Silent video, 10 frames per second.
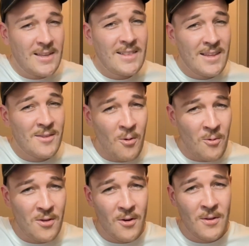But then there's
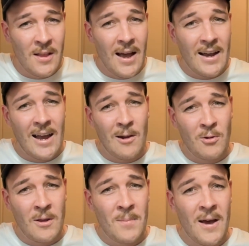also a
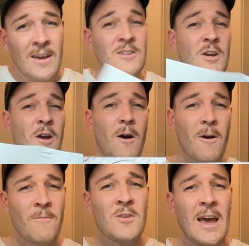colouring in page
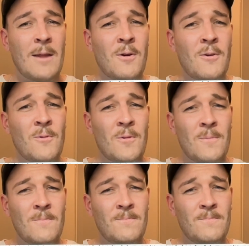of the Adipose.